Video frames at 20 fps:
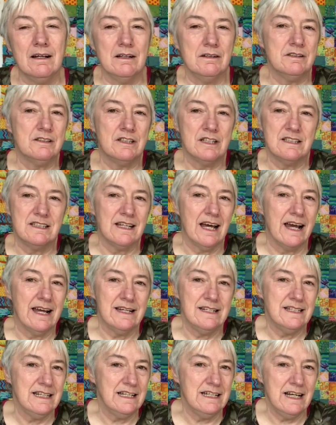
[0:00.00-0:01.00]

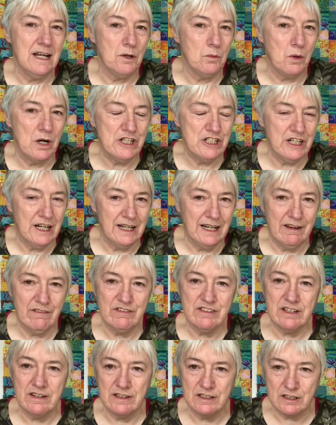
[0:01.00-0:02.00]
society near where she
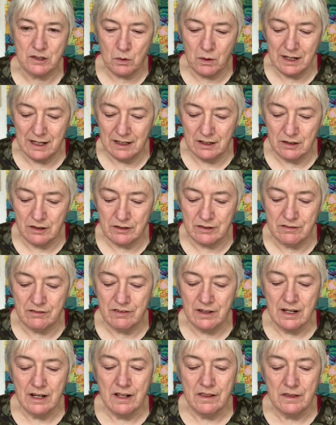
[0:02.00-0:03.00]
lives, and there's quite a lot of
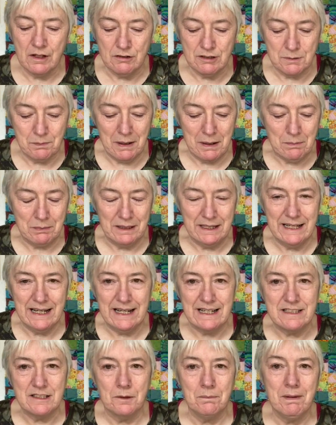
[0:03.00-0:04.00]
those people in
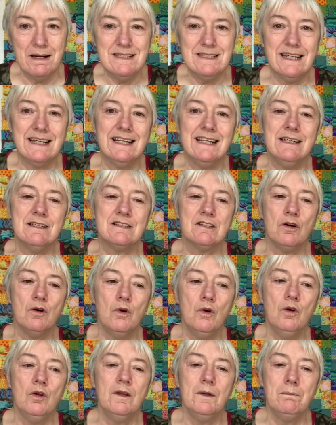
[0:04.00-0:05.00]
here. So basically it's
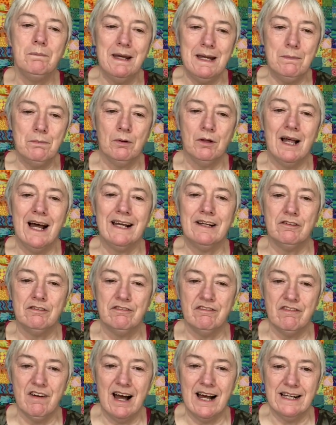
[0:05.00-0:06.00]
all the people I could
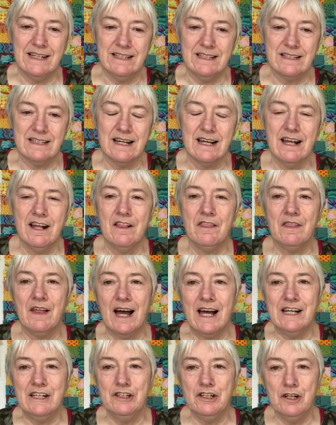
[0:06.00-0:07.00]
find that
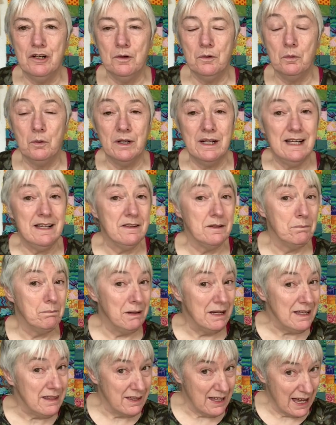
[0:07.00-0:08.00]
I knew would either
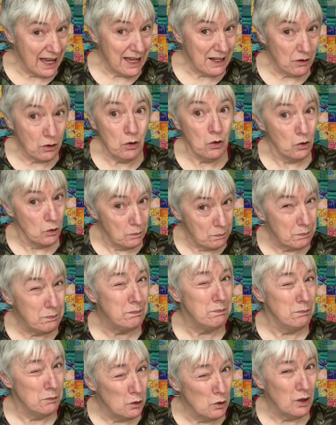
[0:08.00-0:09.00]
be there or
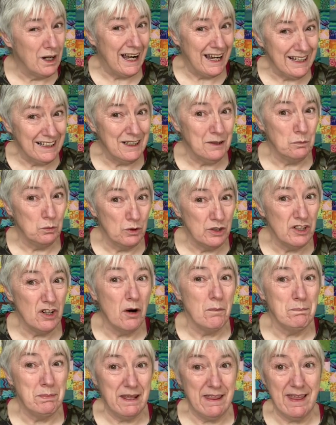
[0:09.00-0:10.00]
more likely would
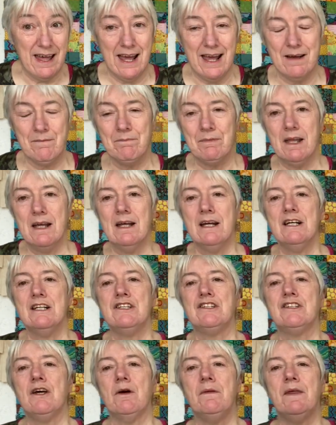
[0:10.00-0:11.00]
not be there,
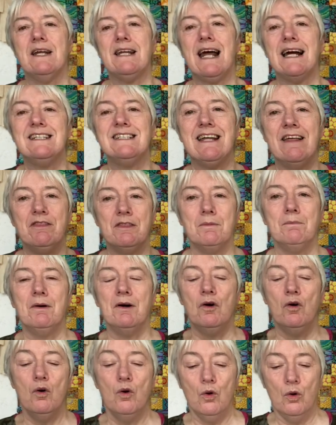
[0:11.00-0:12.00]
so that I sent them
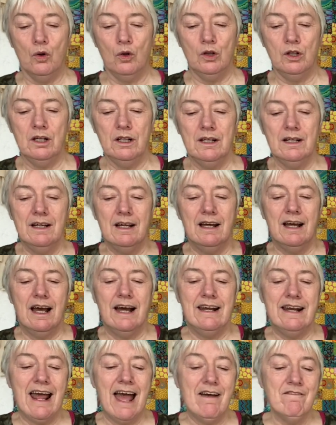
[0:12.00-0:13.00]
all
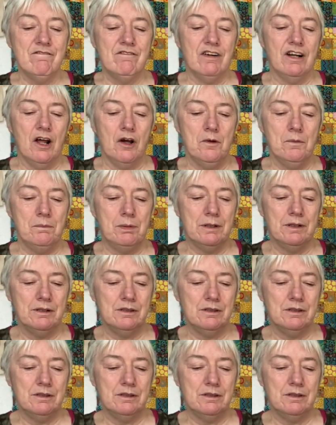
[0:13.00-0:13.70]
an envelope